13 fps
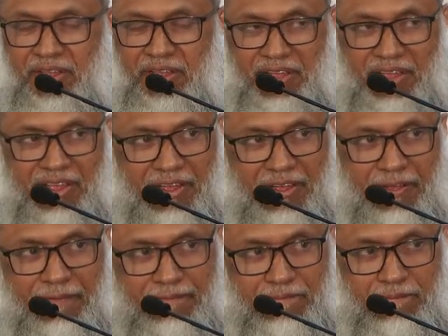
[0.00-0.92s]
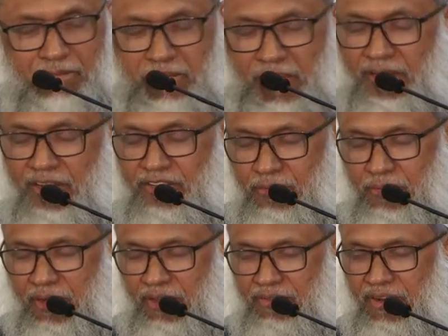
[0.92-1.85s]
uh, Allah subhanahu
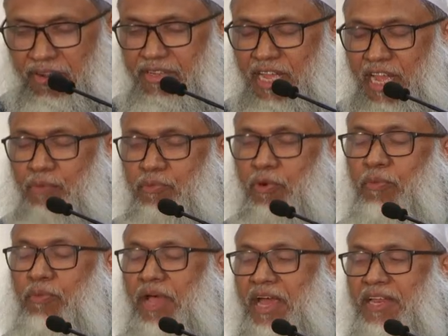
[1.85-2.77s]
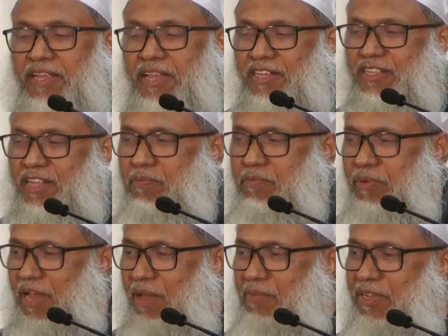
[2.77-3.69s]
wa ta'ala is above any
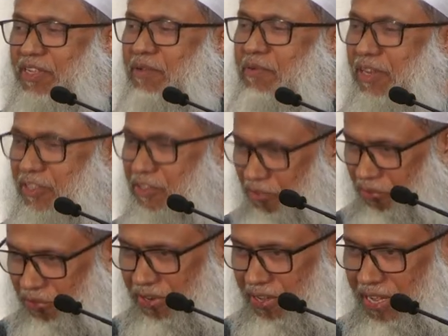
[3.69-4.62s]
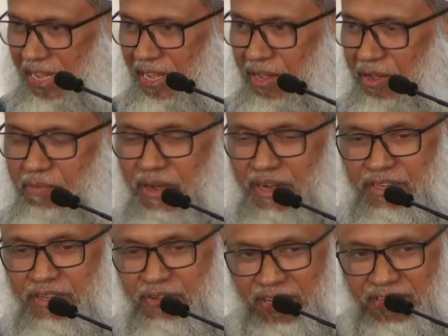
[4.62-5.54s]
example, I mean similitude. But
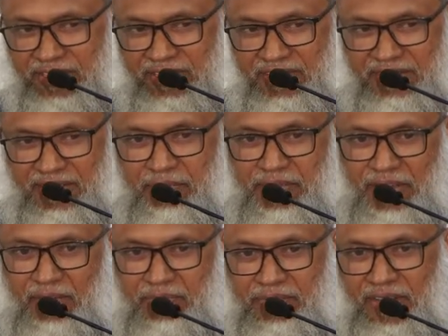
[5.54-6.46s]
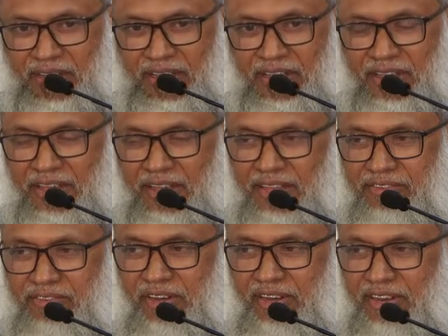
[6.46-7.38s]
you can see sometimes the
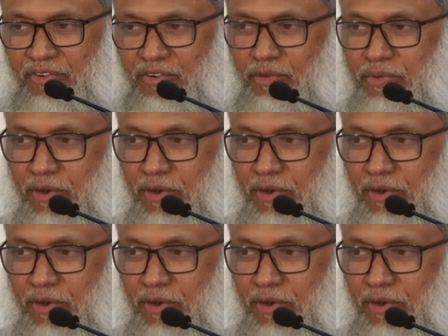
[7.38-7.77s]
children could be